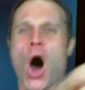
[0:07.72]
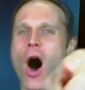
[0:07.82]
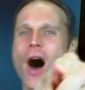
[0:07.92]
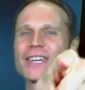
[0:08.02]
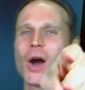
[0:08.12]

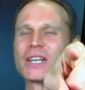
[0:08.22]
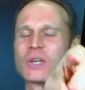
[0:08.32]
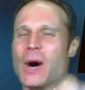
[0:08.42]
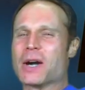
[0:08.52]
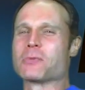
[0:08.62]
Hi guys
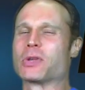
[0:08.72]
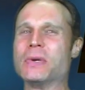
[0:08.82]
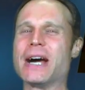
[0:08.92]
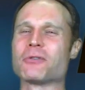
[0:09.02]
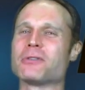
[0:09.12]
and welcome to
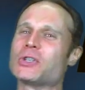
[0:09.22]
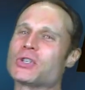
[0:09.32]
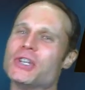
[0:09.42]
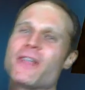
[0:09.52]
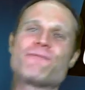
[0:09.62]
another
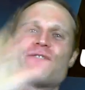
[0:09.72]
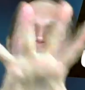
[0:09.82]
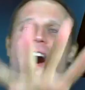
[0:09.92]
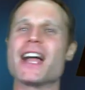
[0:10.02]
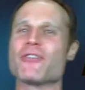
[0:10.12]
edition of the
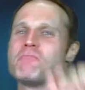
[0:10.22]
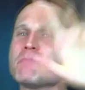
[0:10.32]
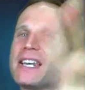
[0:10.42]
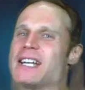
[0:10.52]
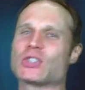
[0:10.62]
5
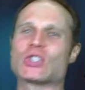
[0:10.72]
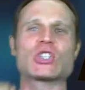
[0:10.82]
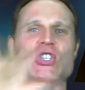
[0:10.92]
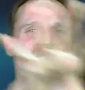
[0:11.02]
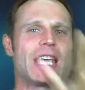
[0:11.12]
Minute
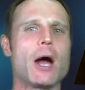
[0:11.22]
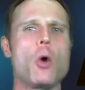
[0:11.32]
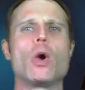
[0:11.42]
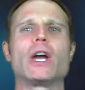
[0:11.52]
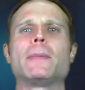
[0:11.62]

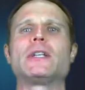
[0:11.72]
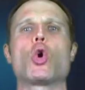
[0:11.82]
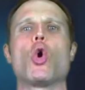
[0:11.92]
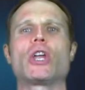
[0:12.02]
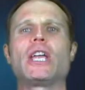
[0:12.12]
Singer. We're going to be
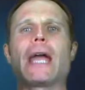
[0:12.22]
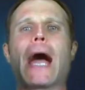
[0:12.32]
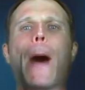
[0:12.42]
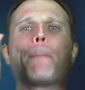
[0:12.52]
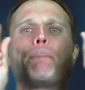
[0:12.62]

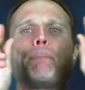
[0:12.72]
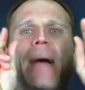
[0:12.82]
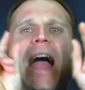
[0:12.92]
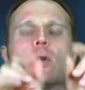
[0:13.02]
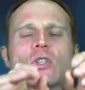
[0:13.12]
talking
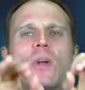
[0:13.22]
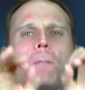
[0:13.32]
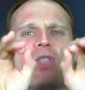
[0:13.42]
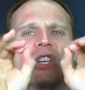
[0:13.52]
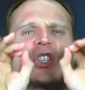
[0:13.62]
about
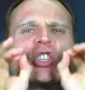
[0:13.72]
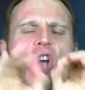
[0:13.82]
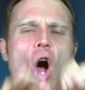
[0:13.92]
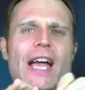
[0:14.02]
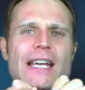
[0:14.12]
the
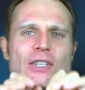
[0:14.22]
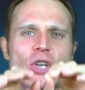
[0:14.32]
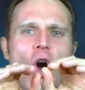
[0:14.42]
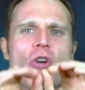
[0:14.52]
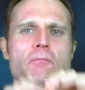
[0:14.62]

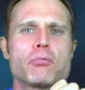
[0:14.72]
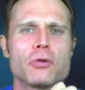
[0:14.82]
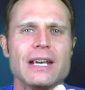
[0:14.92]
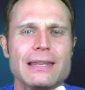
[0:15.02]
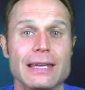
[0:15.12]
science of
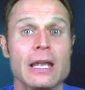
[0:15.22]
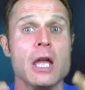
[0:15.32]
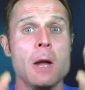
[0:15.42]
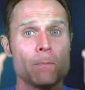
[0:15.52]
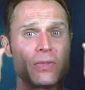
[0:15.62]
breathing.
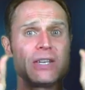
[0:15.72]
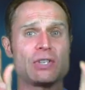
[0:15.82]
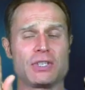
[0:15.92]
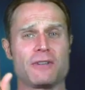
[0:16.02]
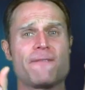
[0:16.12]

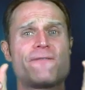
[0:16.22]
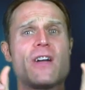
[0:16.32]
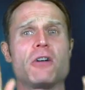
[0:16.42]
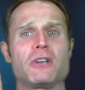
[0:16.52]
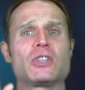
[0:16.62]
This is a
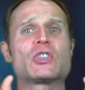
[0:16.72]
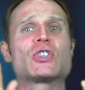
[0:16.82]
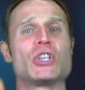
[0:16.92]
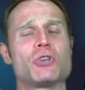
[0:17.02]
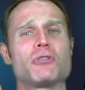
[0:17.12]
very
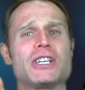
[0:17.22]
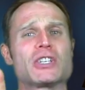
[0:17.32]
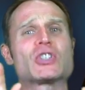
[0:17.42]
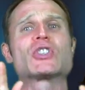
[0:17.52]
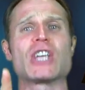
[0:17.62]

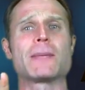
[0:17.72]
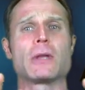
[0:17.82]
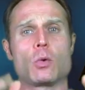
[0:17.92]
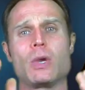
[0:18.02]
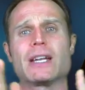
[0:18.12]
serious
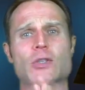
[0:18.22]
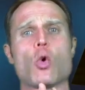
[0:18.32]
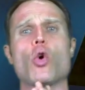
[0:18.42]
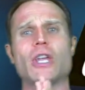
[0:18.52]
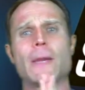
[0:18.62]
segment that we are
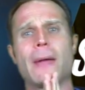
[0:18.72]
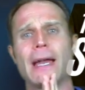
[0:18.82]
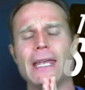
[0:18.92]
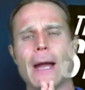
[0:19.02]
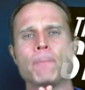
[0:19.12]
talking
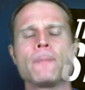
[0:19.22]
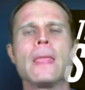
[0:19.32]
about here.